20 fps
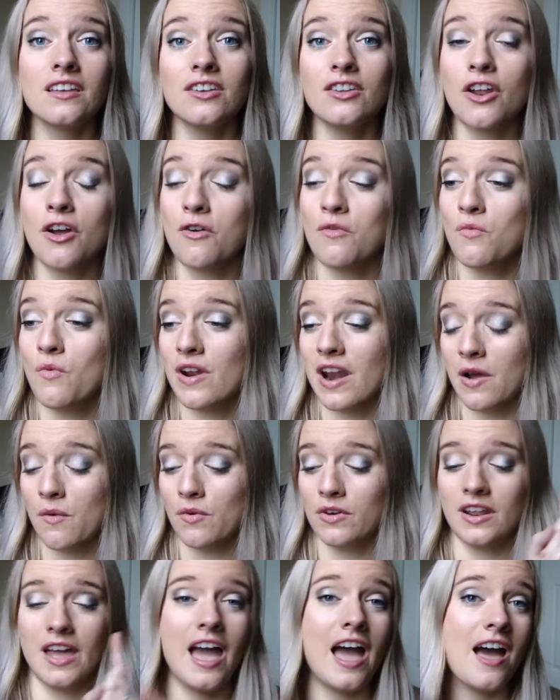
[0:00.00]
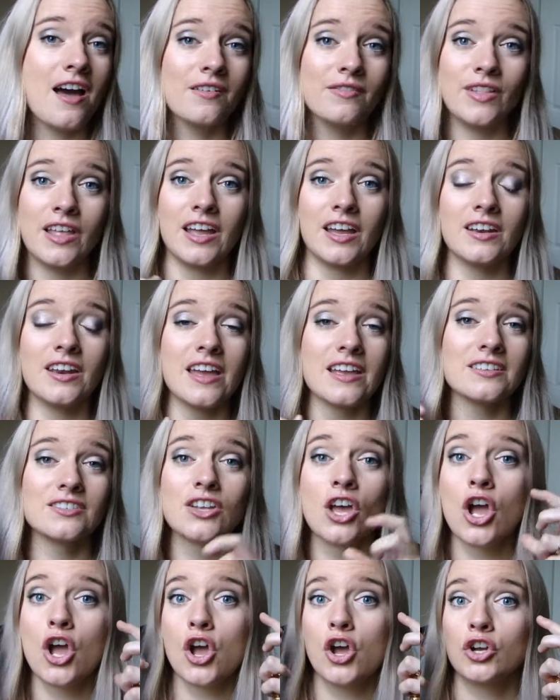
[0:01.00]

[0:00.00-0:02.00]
you know, when I want to have like a nice,